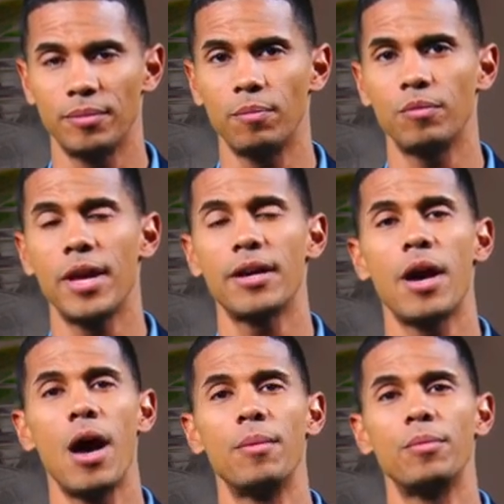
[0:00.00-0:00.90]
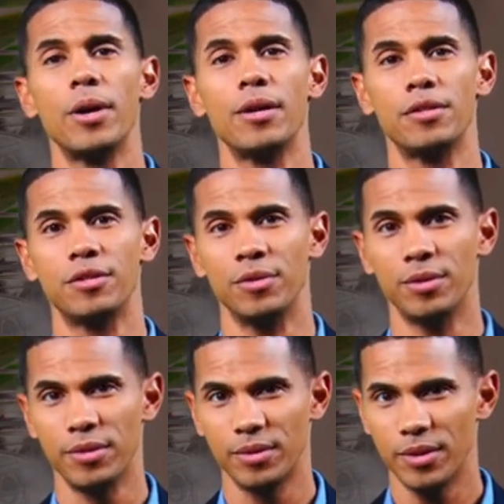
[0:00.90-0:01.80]
prevent conflicts,
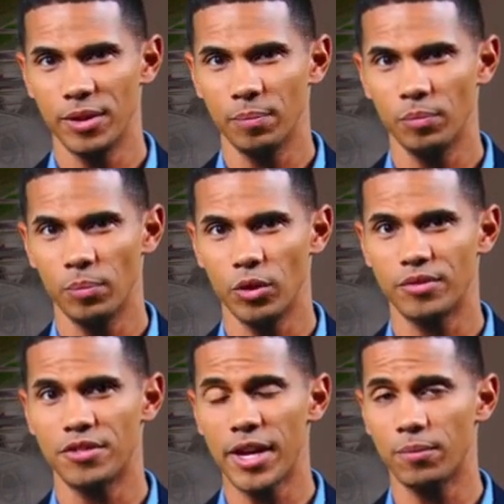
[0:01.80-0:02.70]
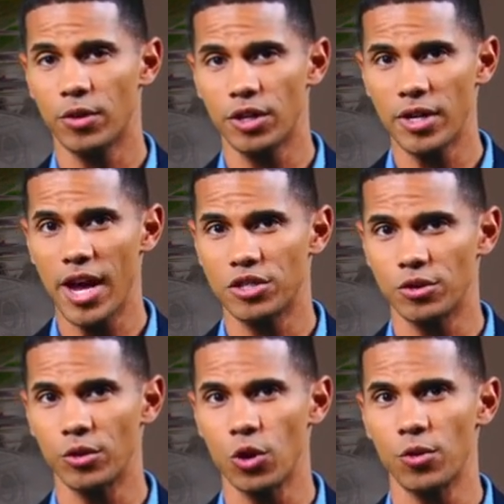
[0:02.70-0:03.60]
and promote stable international
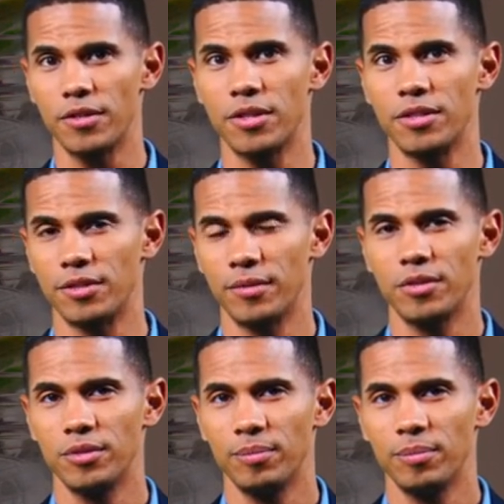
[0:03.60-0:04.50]
coexistence.